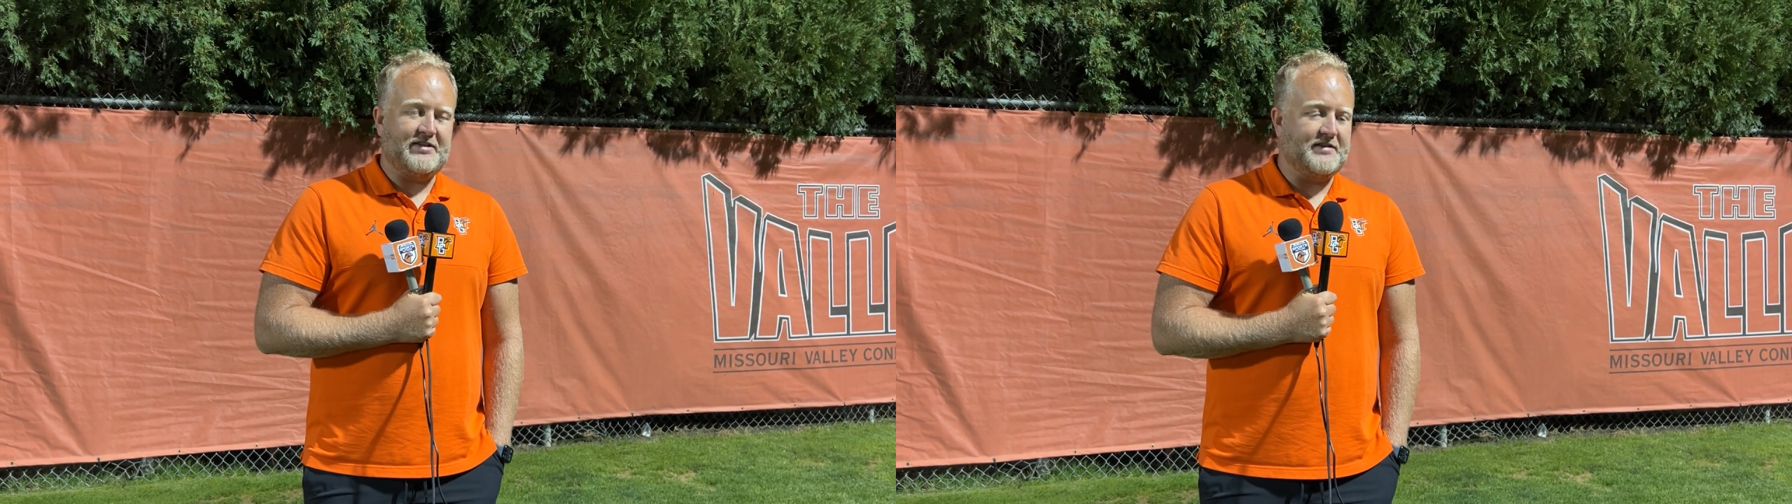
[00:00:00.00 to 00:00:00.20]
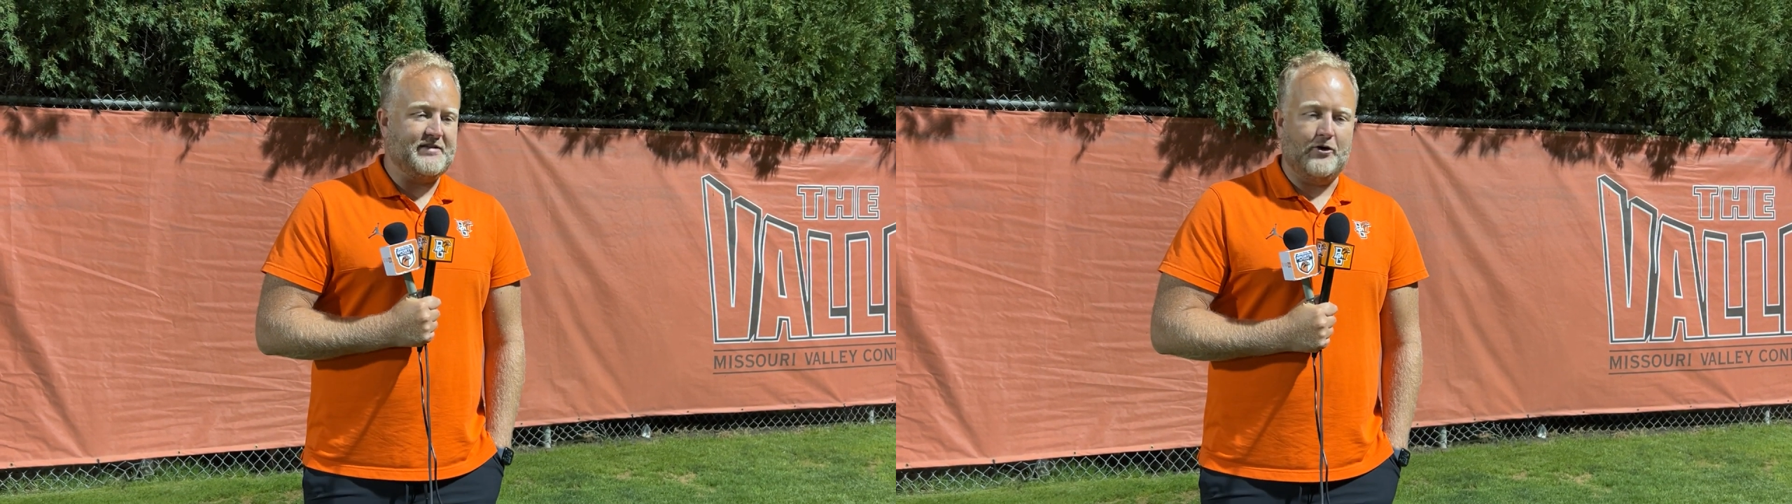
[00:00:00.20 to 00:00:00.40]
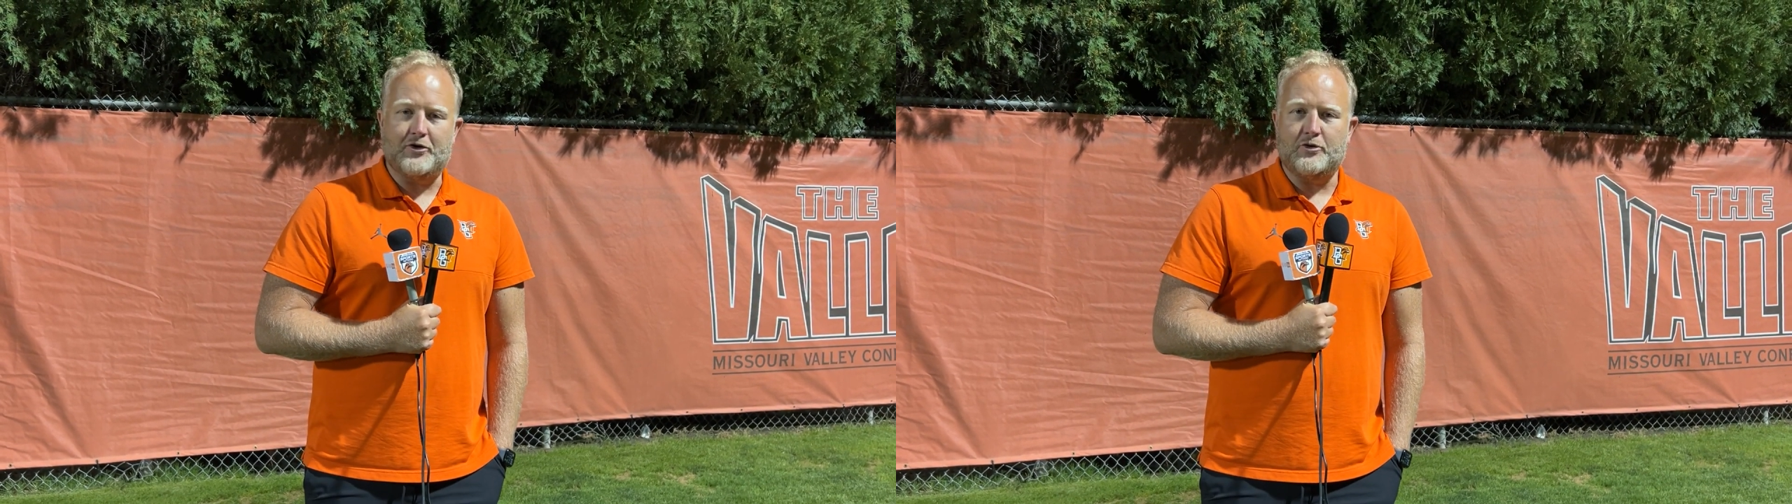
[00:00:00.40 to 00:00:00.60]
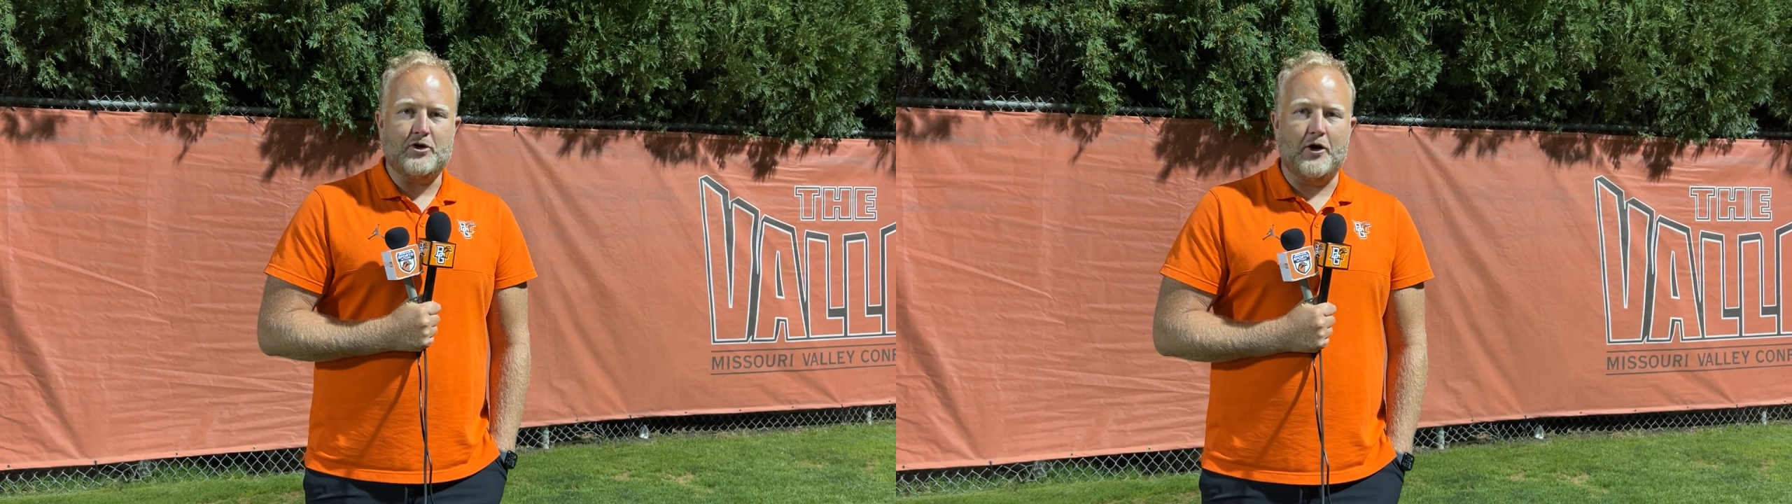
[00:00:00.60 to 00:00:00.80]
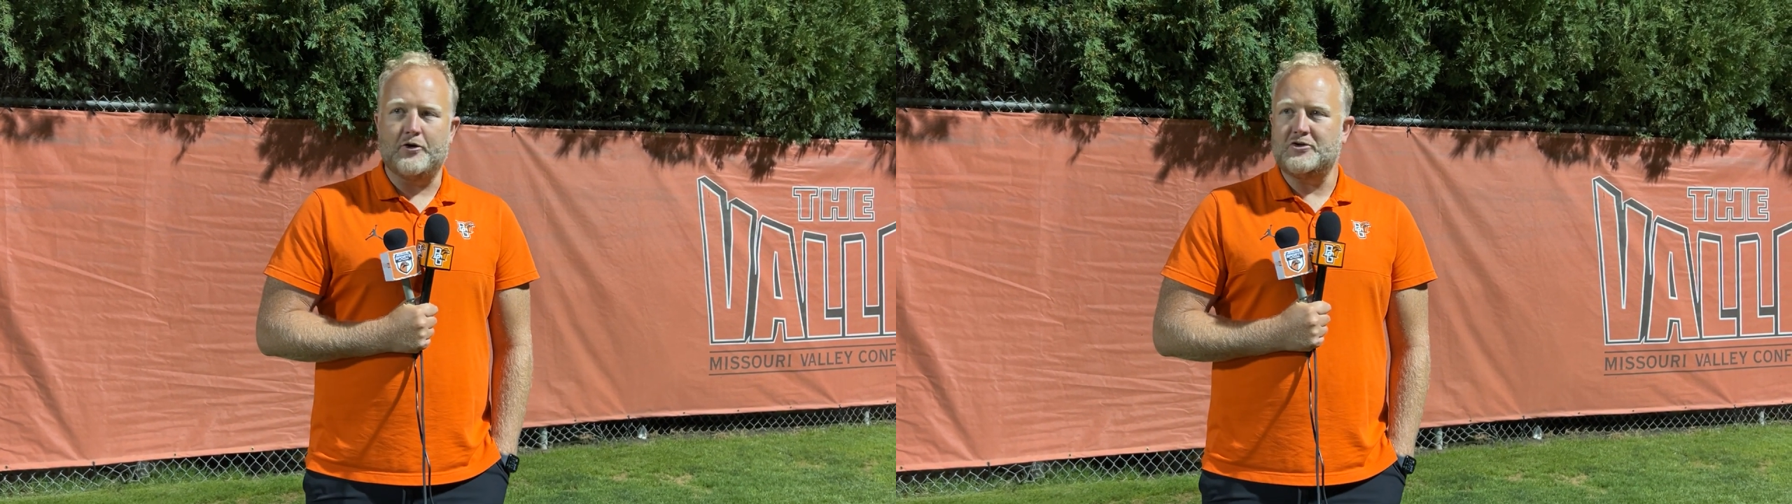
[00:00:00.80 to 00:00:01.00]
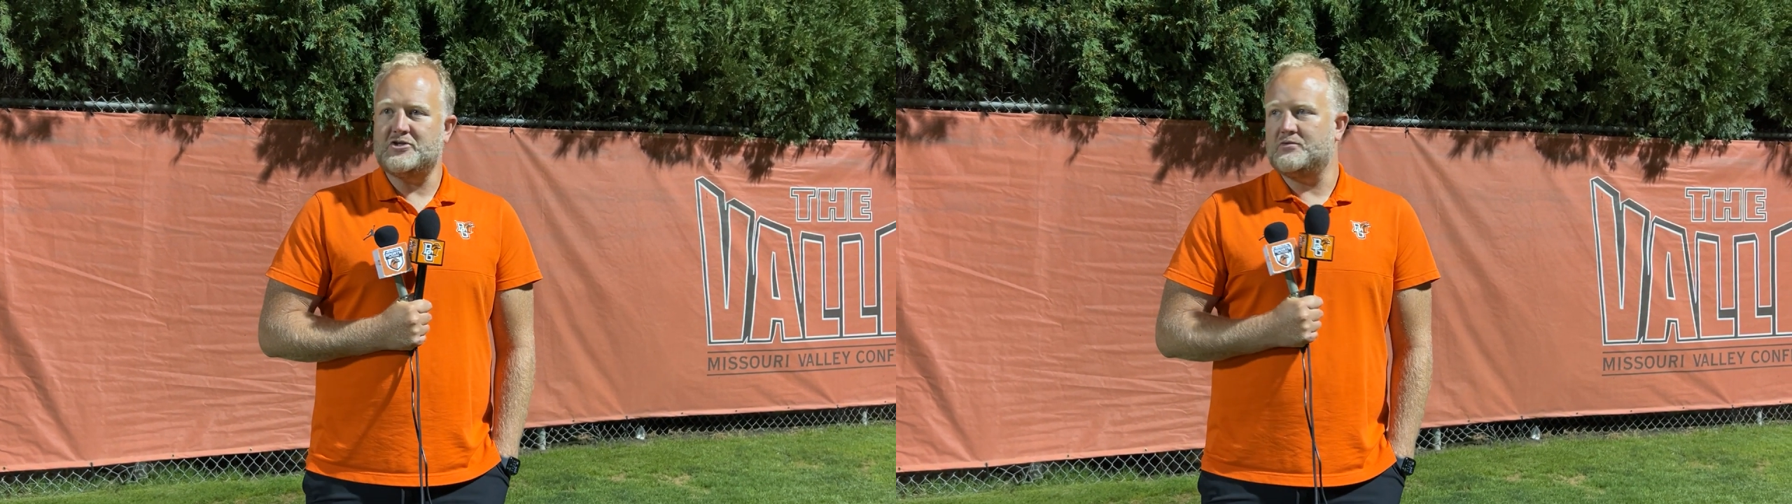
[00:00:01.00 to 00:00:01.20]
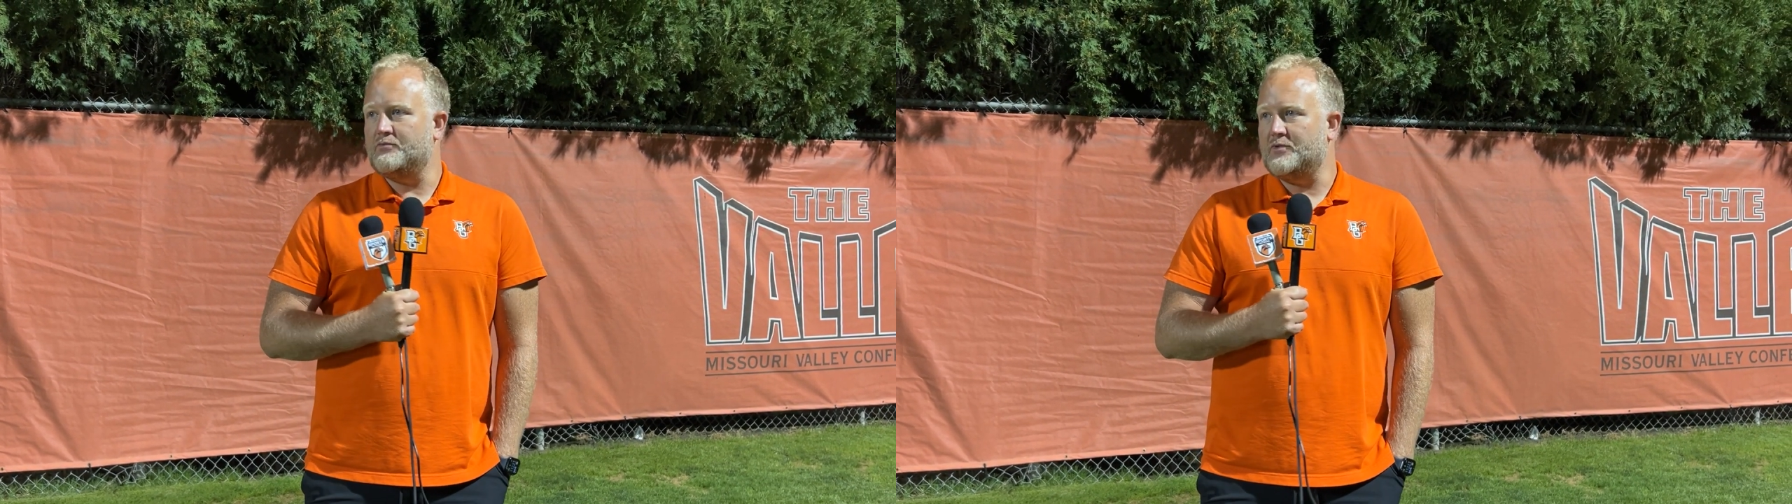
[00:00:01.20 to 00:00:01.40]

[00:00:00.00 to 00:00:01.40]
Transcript: it's still a new coach